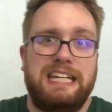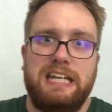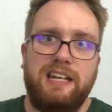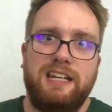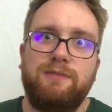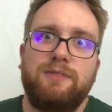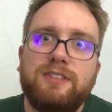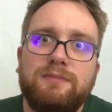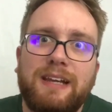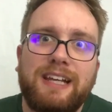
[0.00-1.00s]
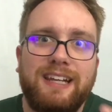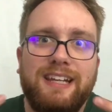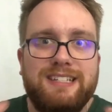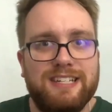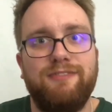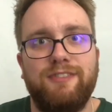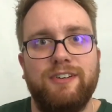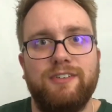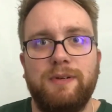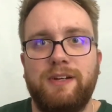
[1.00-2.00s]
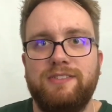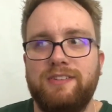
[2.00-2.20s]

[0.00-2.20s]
in it and it wouldn't make any difference because